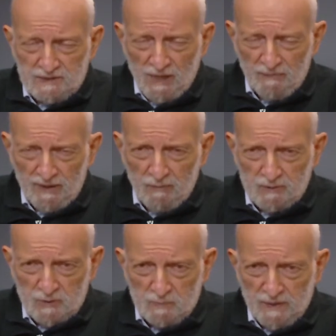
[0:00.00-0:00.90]
something which
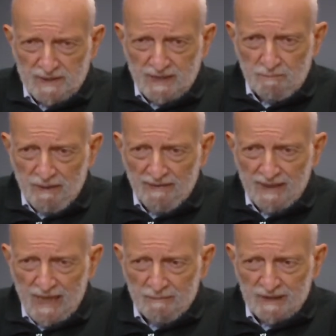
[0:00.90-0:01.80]
was picked up by the
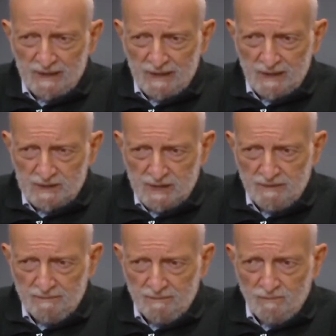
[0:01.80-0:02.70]
common culture
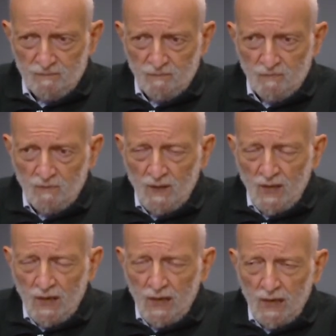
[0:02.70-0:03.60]

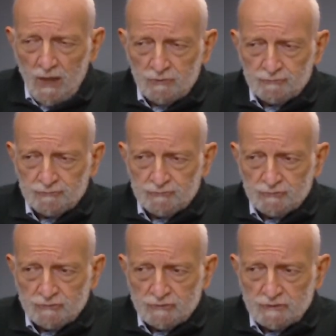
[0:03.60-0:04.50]
of
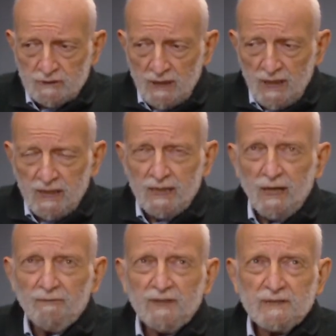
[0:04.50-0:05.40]

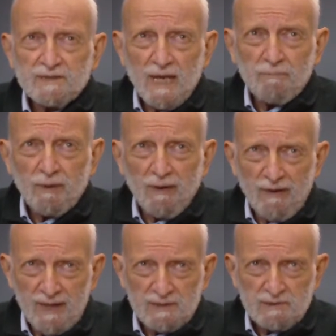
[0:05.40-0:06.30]
contemporary
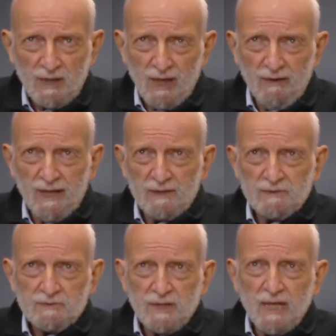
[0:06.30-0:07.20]

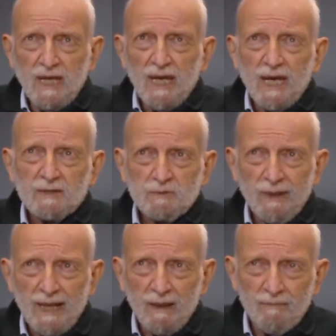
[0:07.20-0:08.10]
historians as
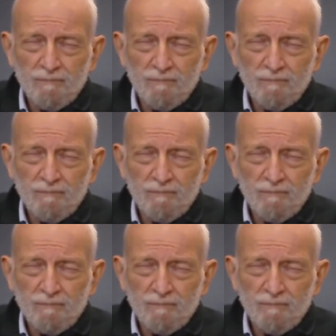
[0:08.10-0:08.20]
well,